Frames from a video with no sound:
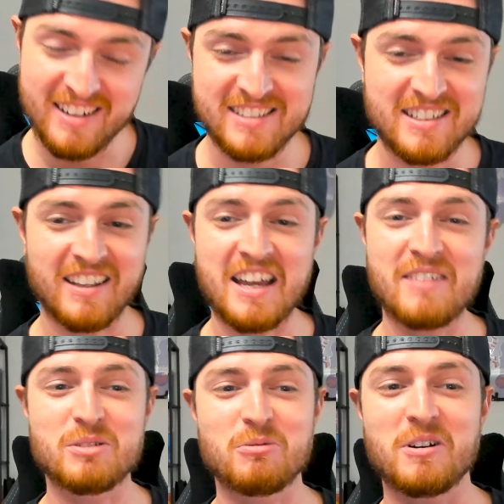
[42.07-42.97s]
his
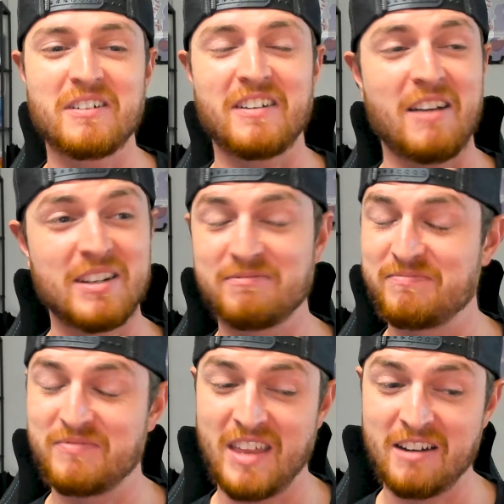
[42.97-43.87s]
claims were, I mean,
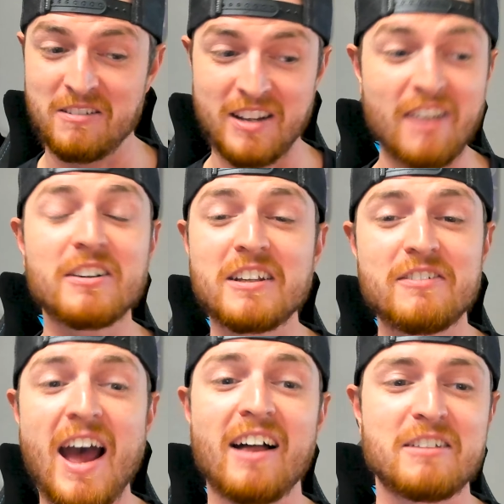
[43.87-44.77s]
they were definitely
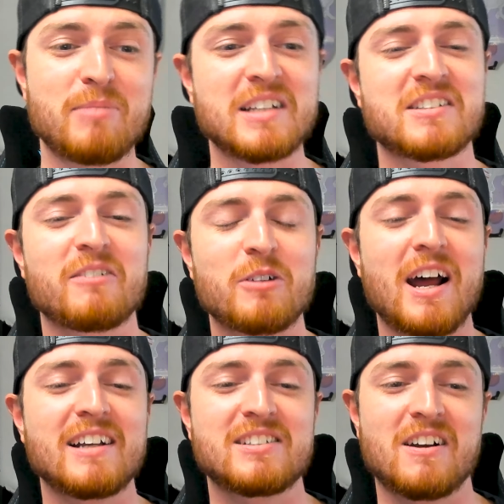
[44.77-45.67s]
valid based on what
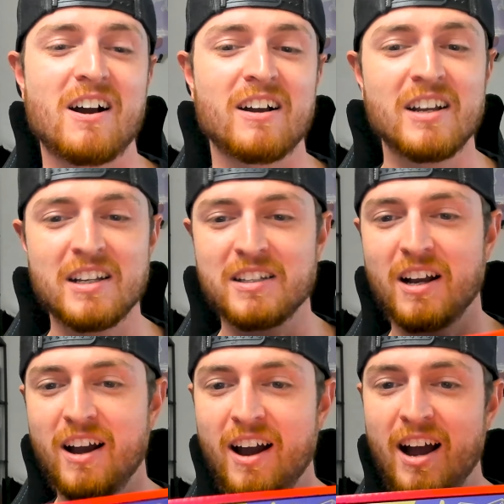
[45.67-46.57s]
I saw.
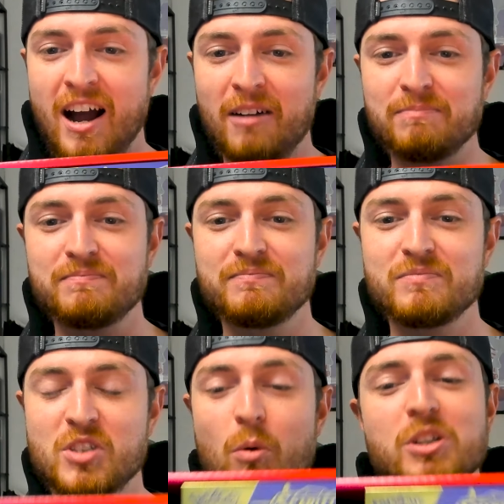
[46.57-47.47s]
Uh,
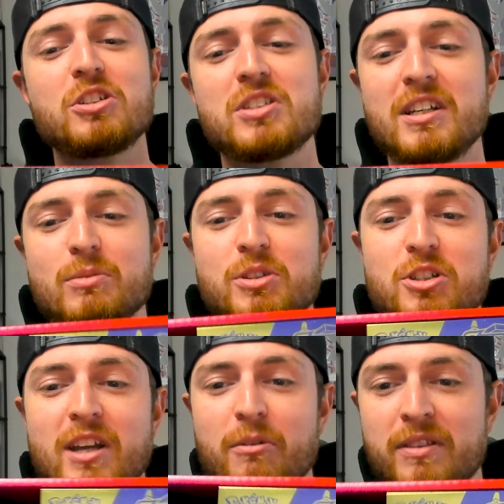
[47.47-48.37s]
so what you see is what
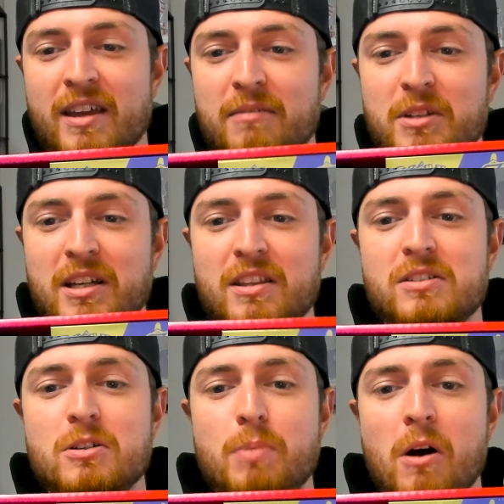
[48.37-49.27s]
you get with them. You get the
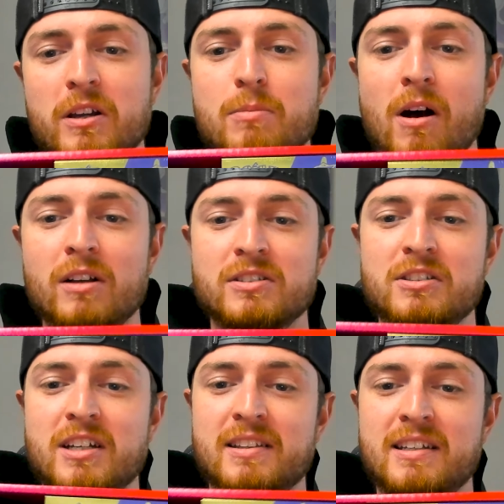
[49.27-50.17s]
two Pokeballs
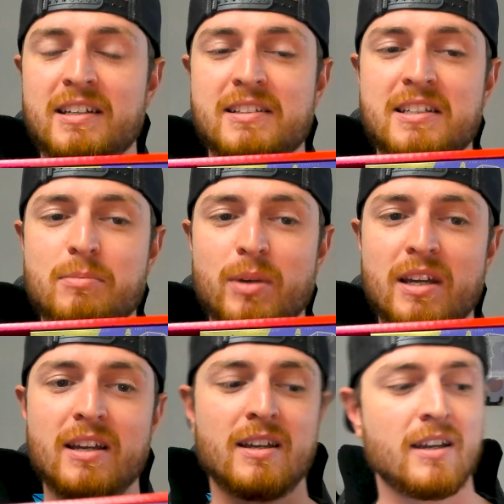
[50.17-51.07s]
and you get the ETB.